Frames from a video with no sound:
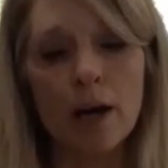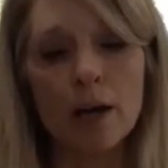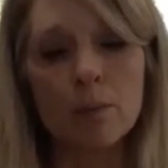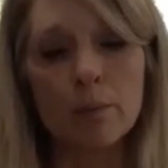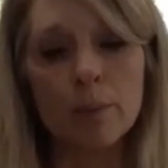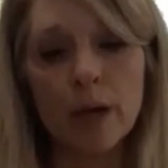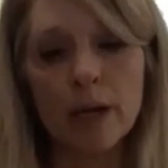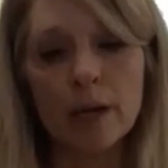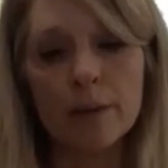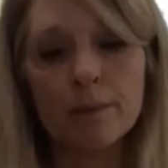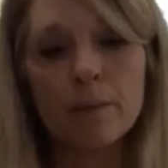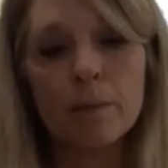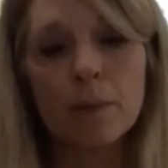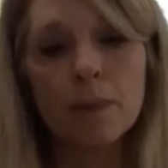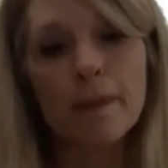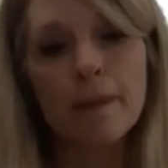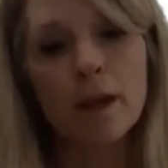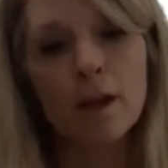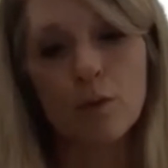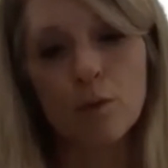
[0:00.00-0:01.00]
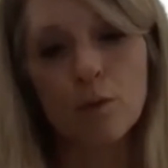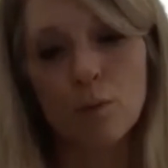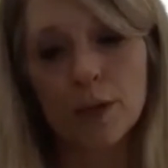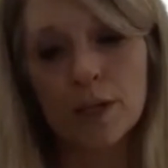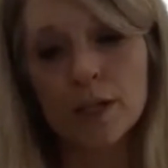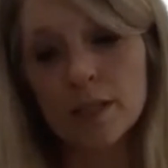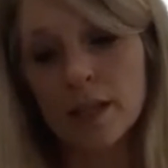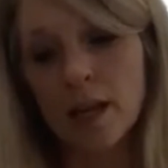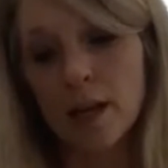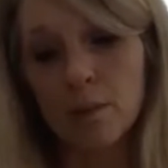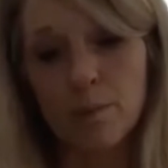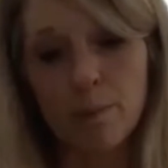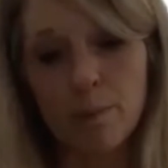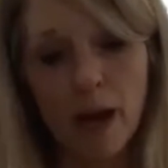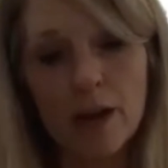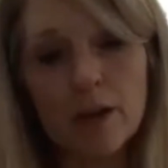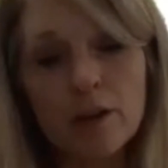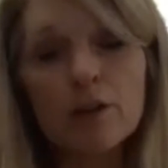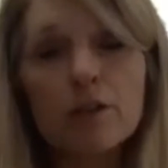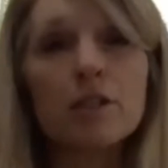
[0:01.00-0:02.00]
But we say
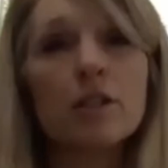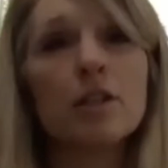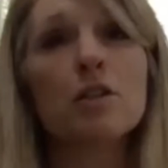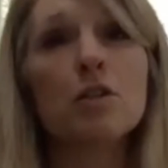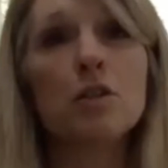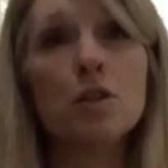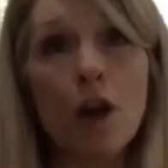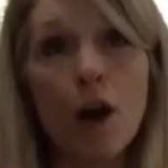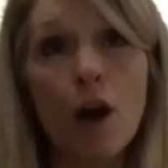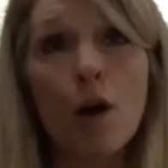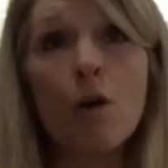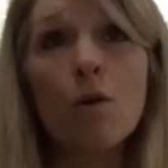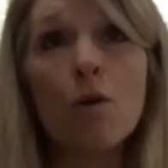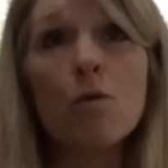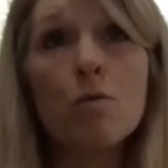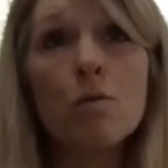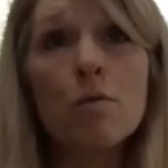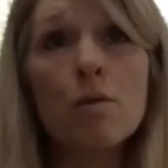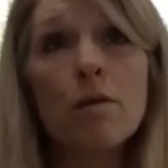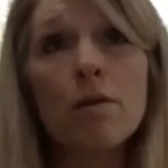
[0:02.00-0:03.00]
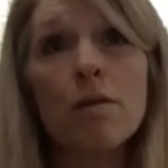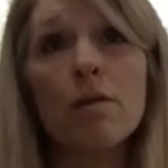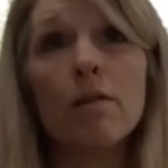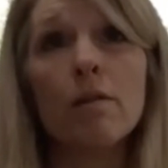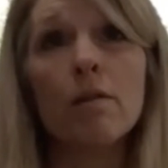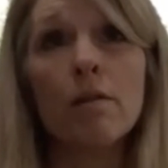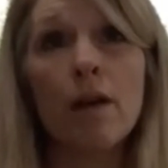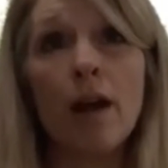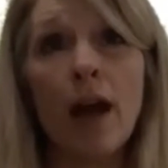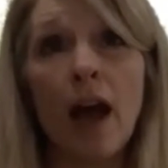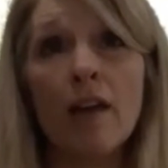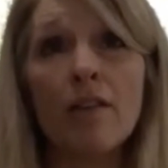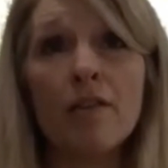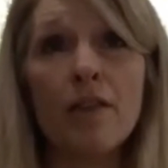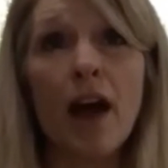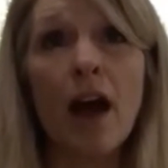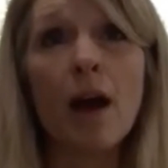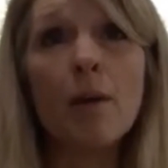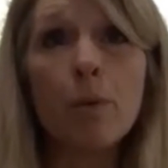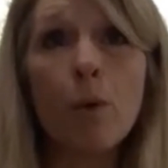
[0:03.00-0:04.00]
better to know at
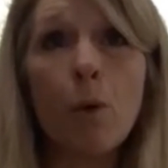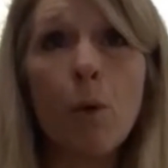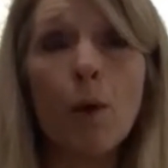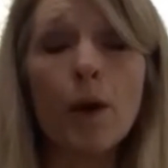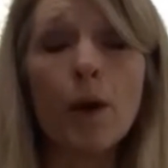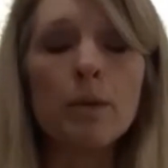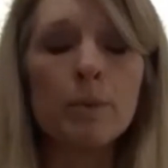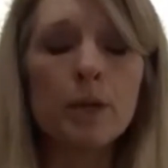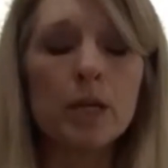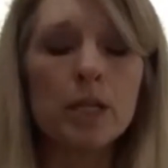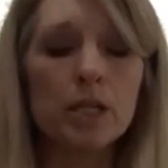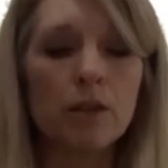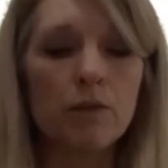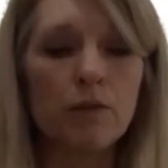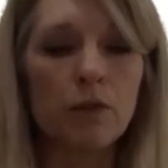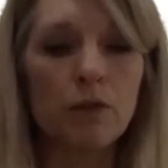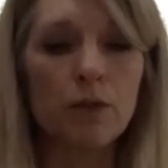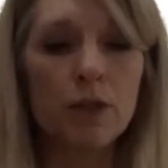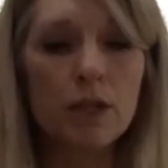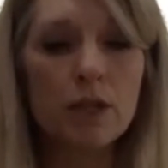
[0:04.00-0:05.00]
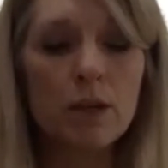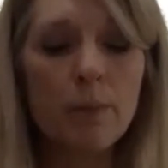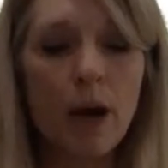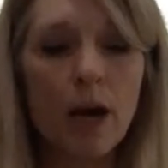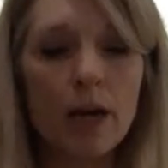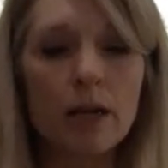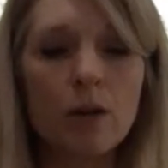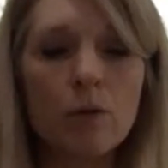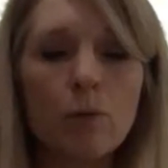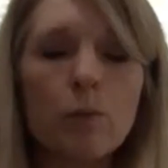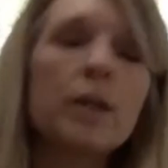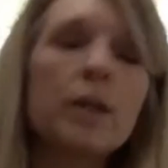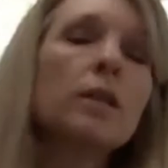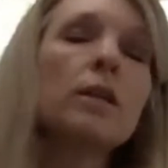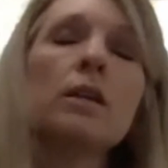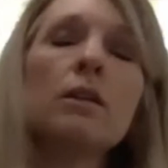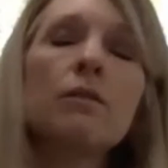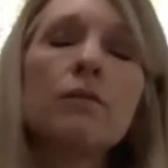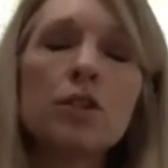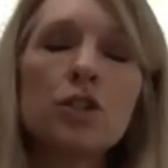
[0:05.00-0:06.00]
that point, because if you think about it, and we
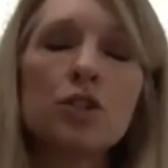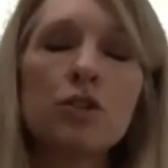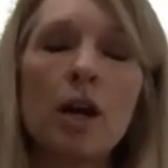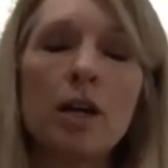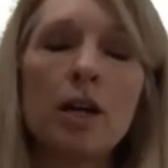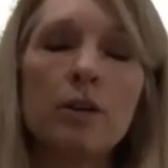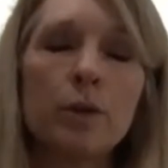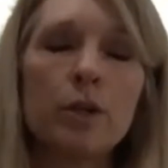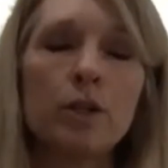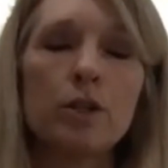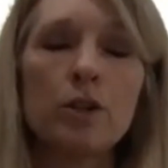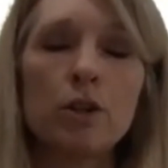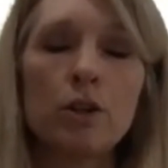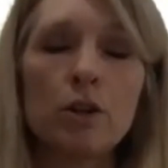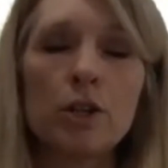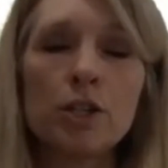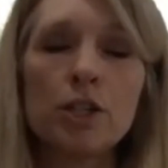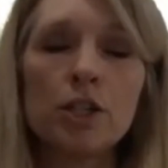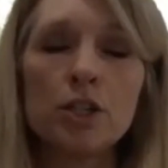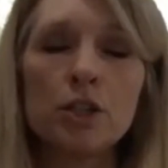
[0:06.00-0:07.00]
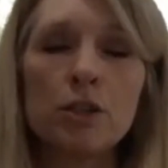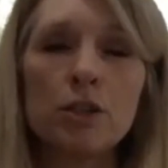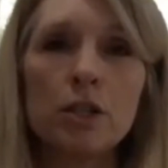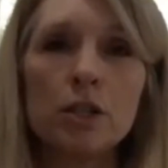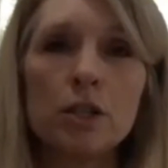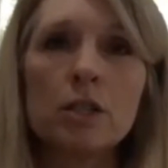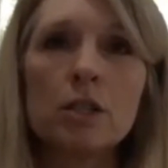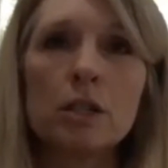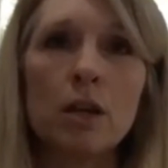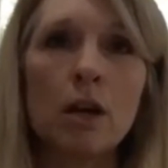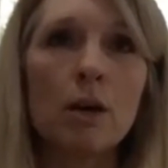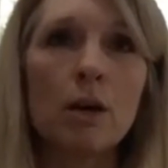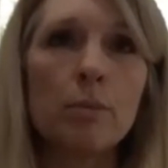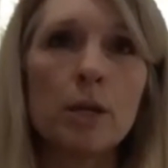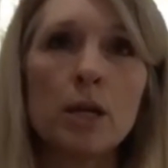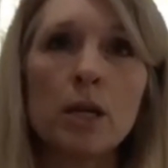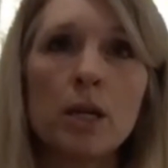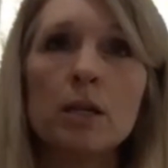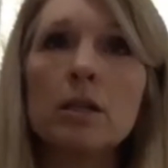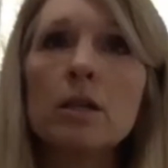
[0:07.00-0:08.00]
even try to encourage students to come
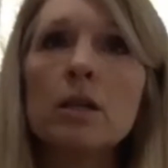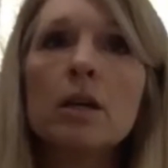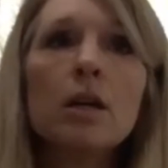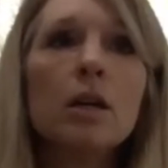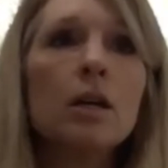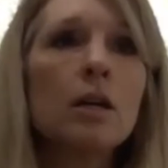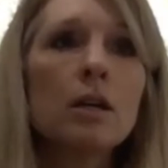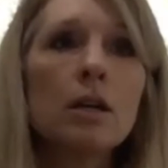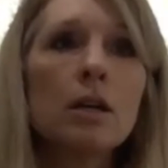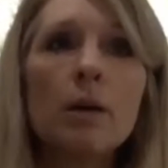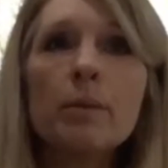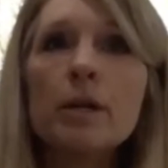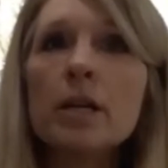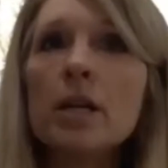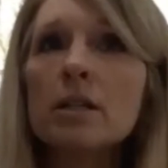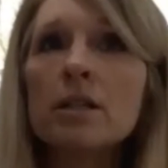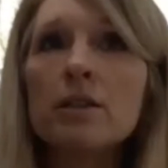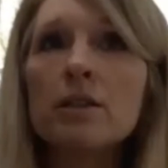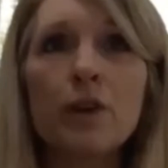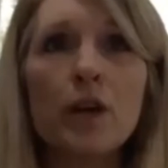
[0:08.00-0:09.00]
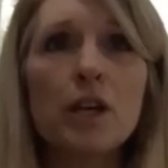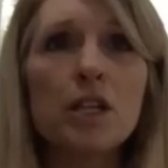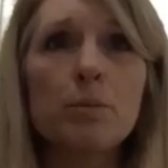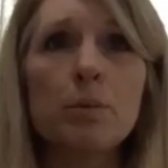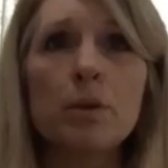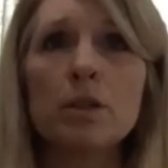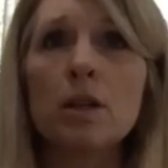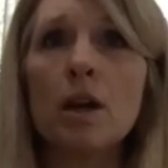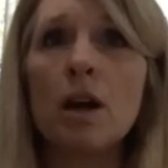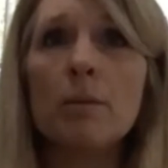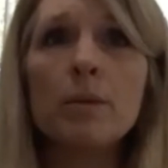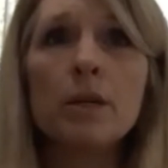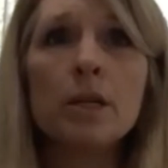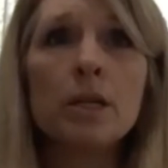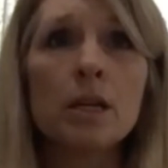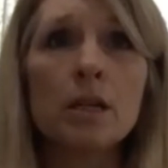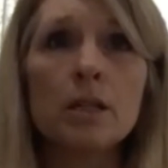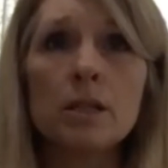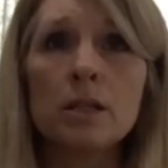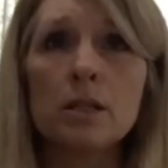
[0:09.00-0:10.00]
in as a freshman, come in
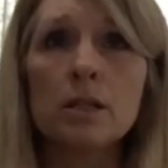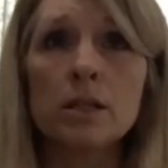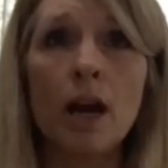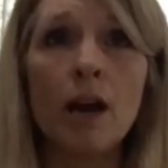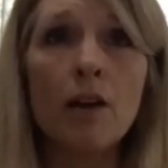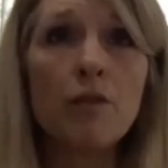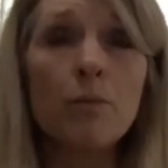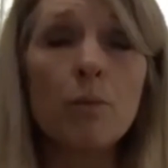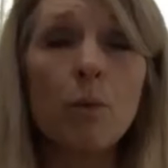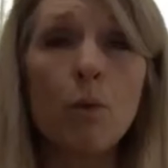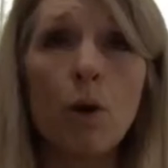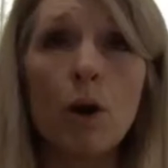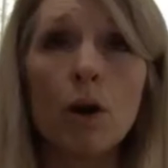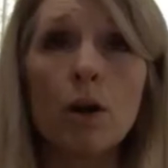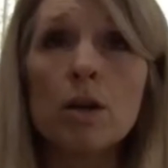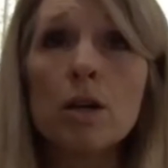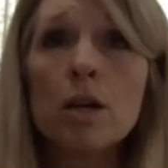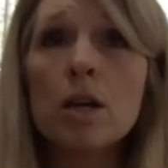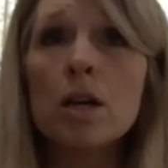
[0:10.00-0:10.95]
as a sophomore.